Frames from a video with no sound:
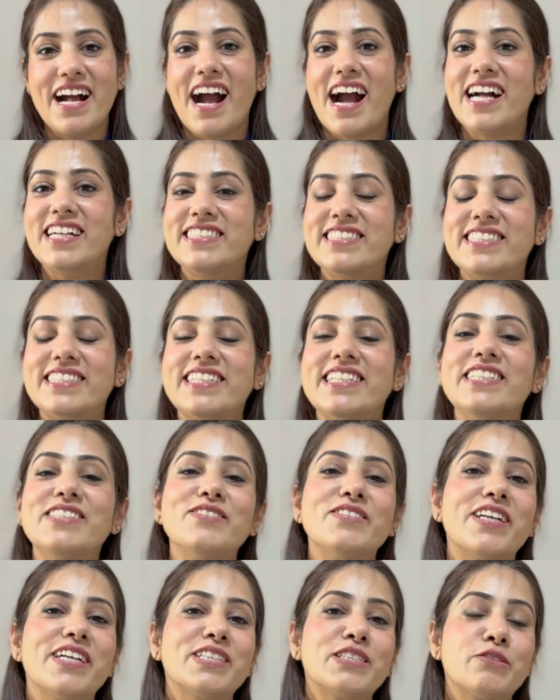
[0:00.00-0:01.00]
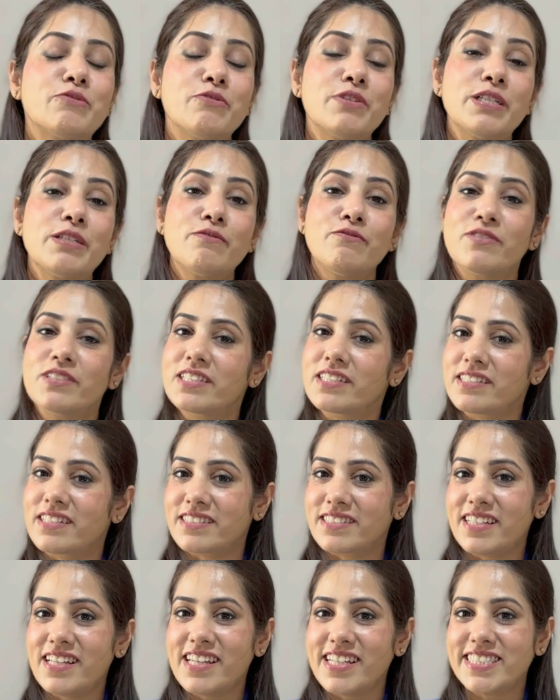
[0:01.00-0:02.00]
I'll see you next week with
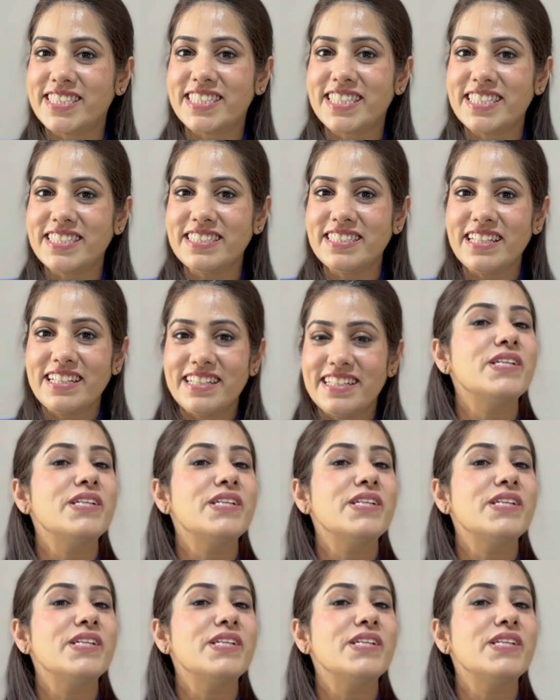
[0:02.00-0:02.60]
another lesson.